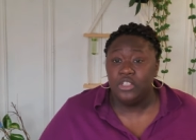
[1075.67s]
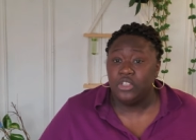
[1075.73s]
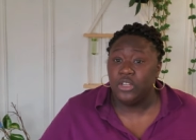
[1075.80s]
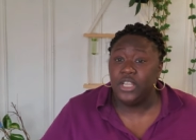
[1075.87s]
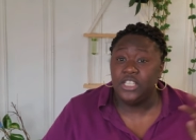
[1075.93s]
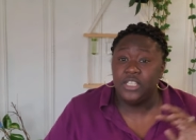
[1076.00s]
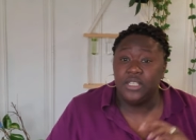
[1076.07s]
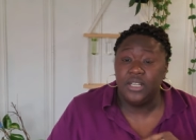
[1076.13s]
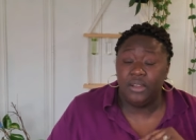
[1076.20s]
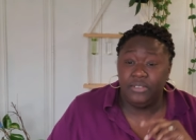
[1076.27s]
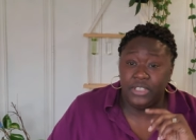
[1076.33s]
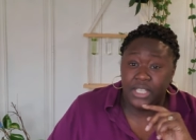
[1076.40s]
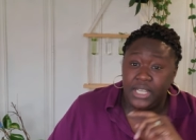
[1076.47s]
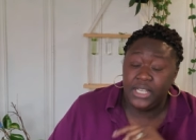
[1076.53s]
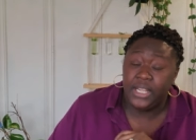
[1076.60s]
So that's
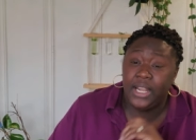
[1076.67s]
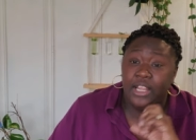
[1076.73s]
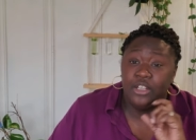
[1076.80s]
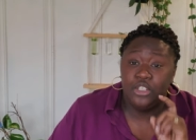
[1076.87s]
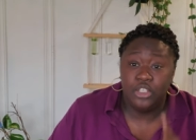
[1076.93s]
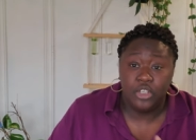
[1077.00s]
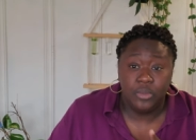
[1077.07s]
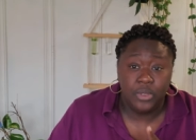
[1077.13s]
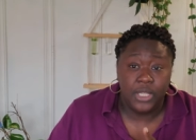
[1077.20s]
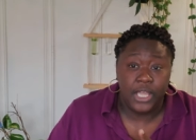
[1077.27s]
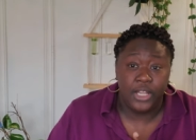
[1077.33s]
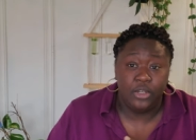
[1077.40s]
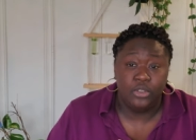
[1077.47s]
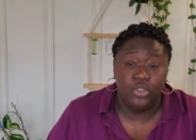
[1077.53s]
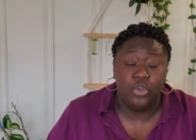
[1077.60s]
another thing that I do
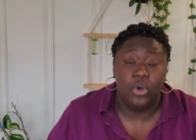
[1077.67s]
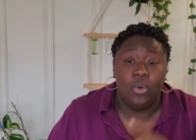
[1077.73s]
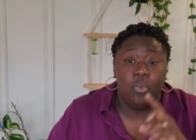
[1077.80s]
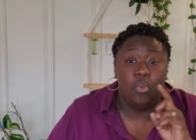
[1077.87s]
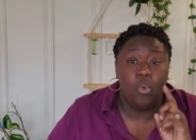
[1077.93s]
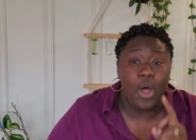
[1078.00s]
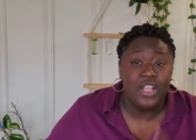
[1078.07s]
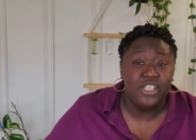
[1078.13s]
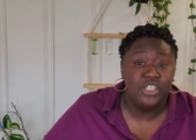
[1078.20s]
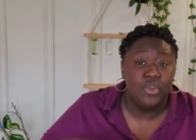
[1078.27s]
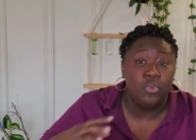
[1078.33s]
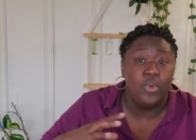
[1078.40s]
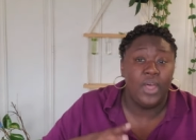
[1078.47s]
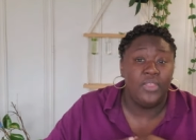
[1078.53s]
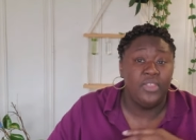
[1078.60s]
plan on doing once the
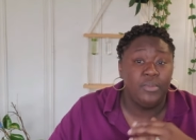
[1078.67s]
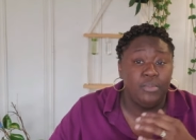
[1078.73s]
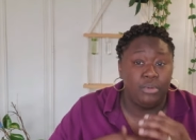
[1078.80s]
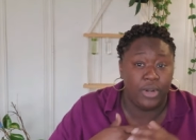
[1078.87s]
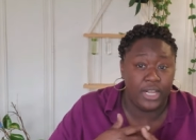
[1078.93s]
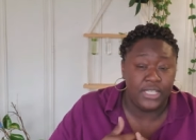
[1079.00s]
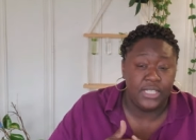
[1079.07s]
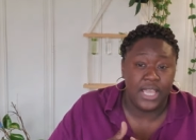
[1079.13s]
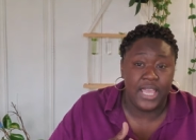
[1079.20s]
weather breaks